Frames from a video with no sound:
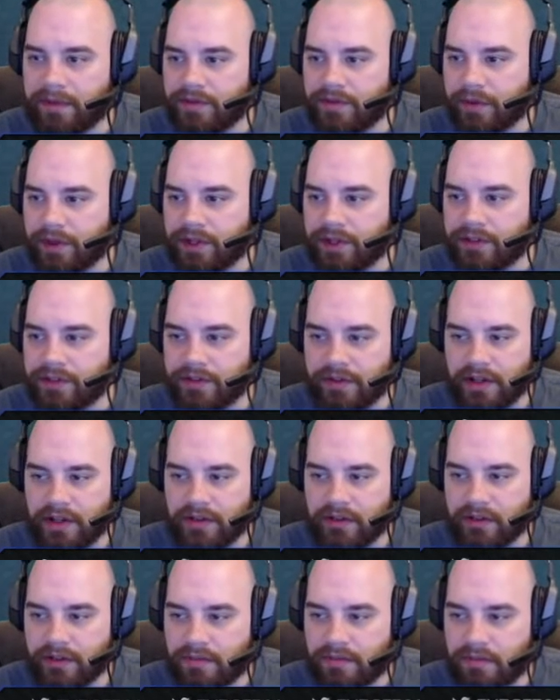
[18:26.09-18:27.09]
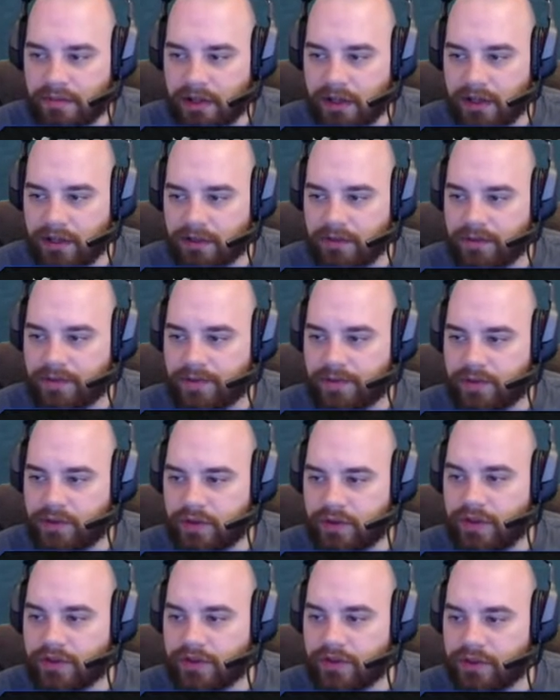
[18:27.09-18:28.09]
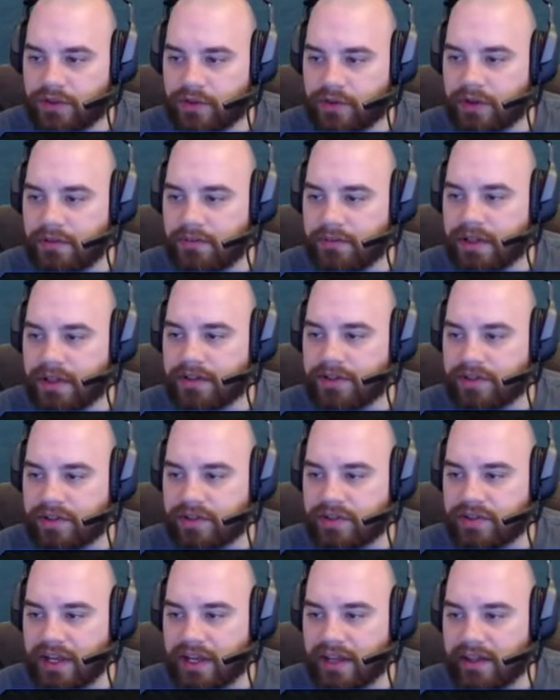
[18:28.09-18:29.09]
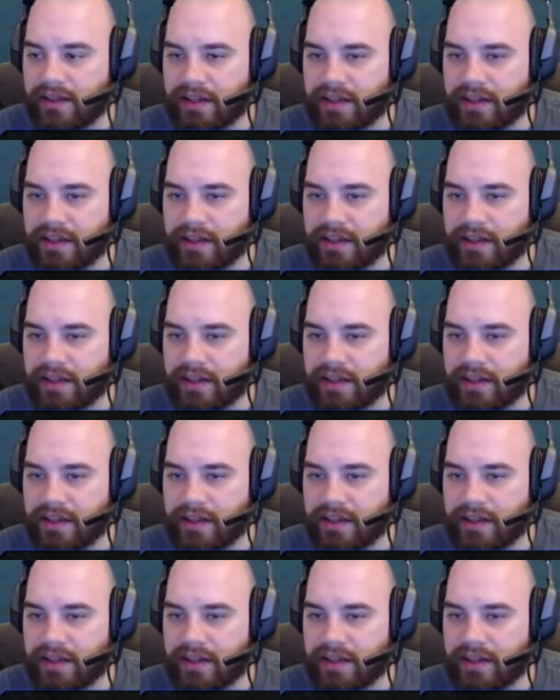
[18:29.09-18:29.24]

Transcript: 220 meters a second,